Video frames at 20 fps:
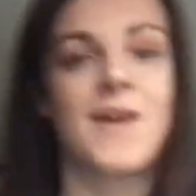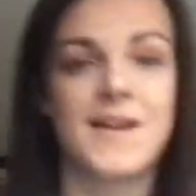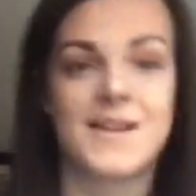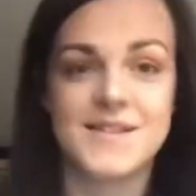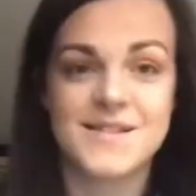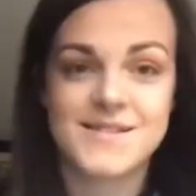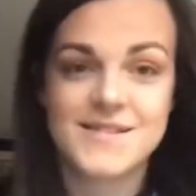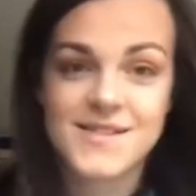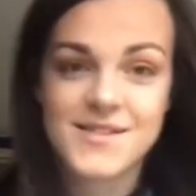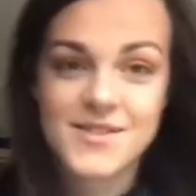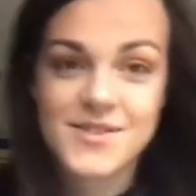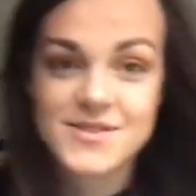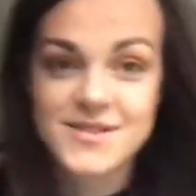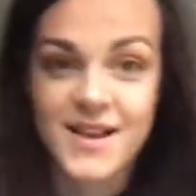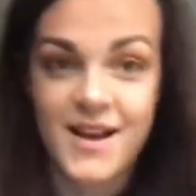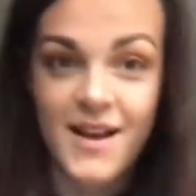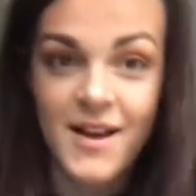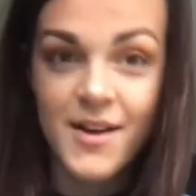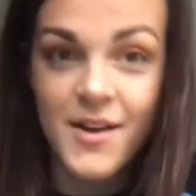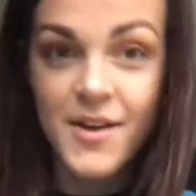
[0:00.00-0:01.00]
why it's still,
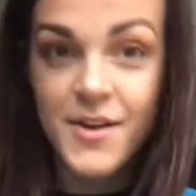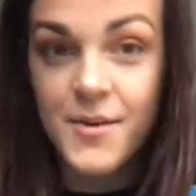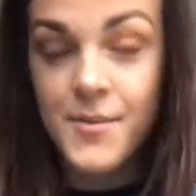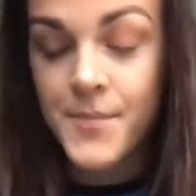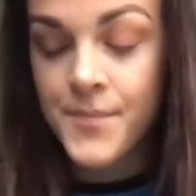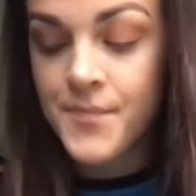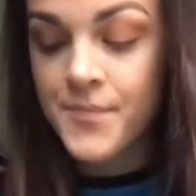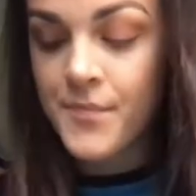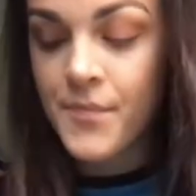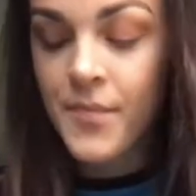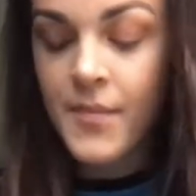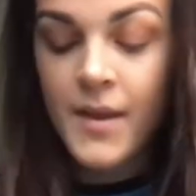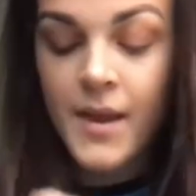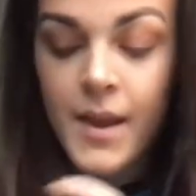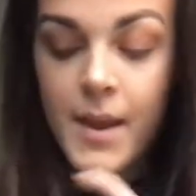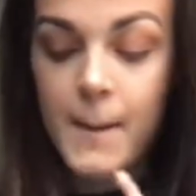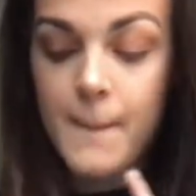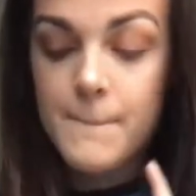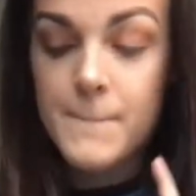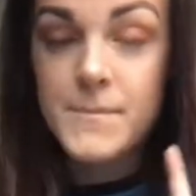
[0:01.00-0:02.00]
um,
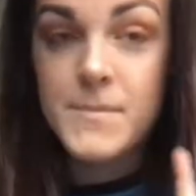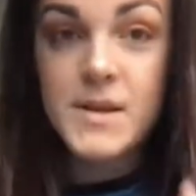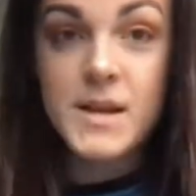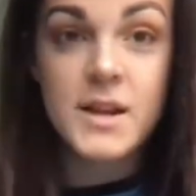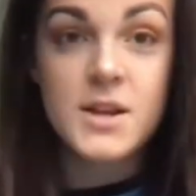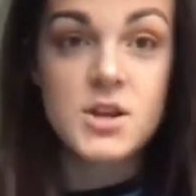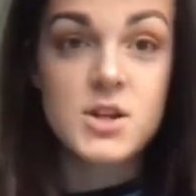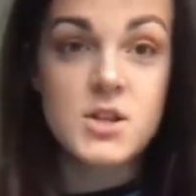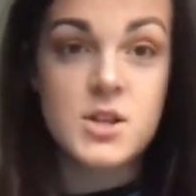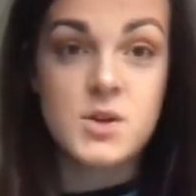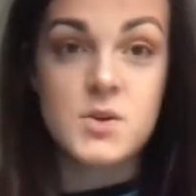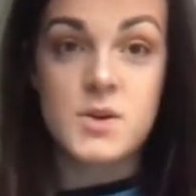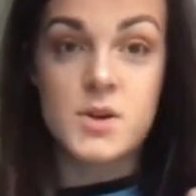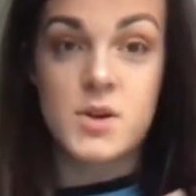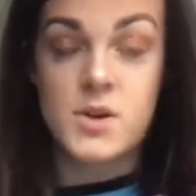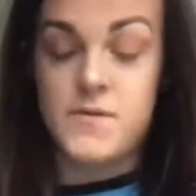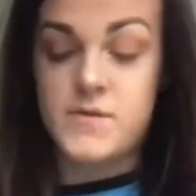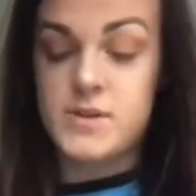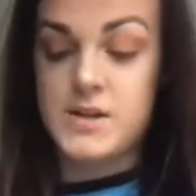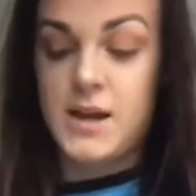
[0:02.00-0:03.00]
potentially doing
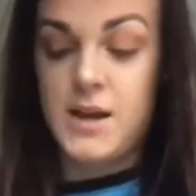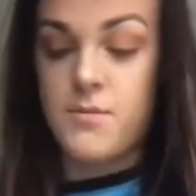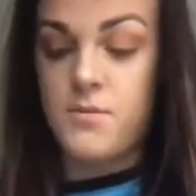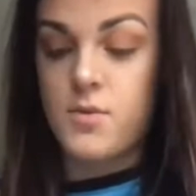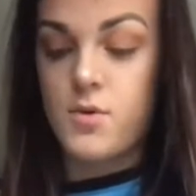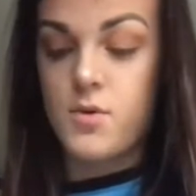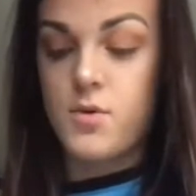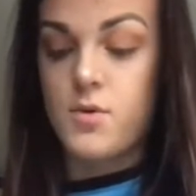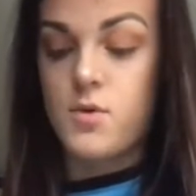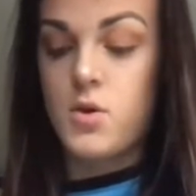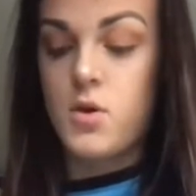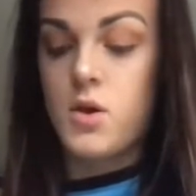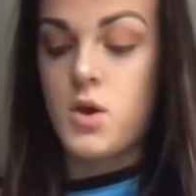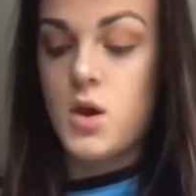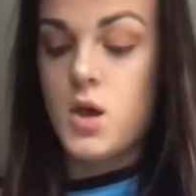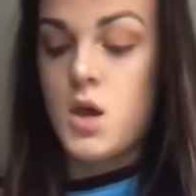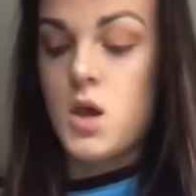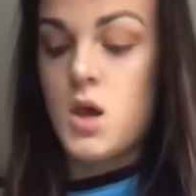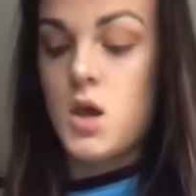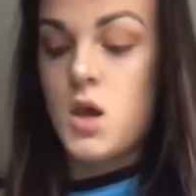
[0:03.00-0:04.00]
overtime, but
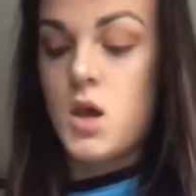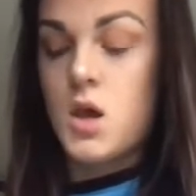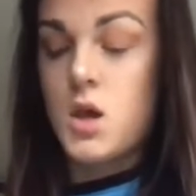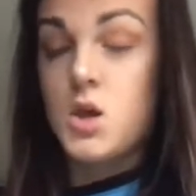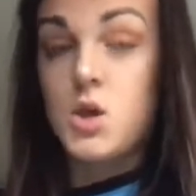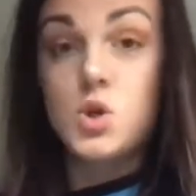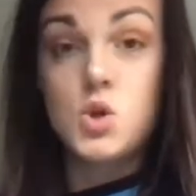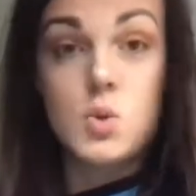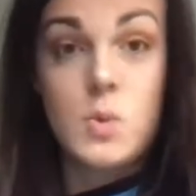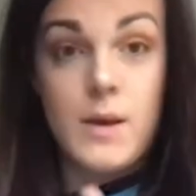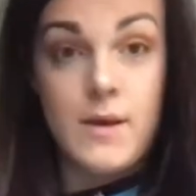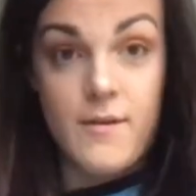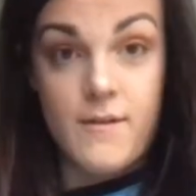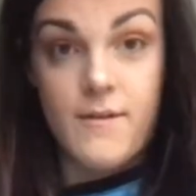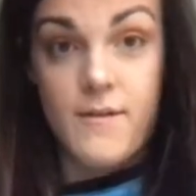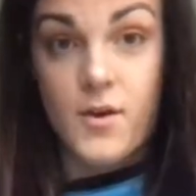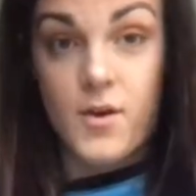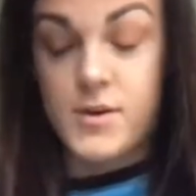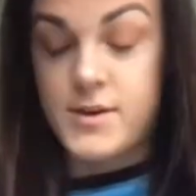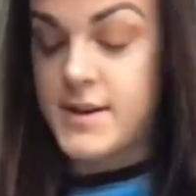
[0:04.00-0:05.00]

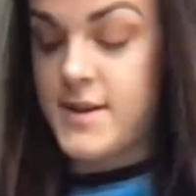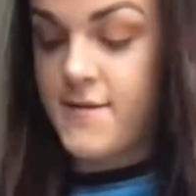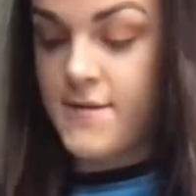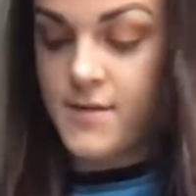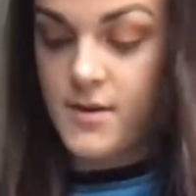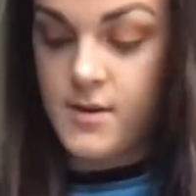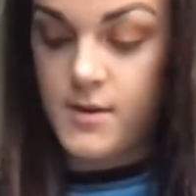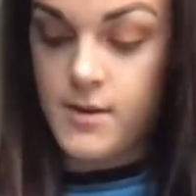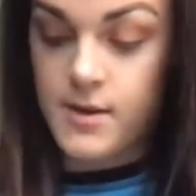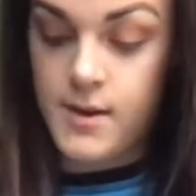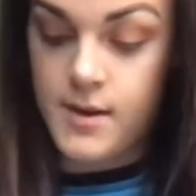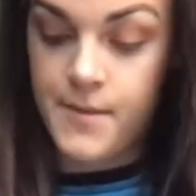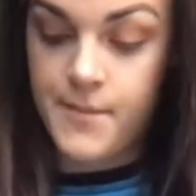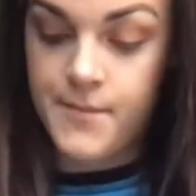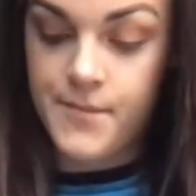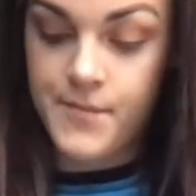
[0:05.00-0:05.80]
12 hour definitely.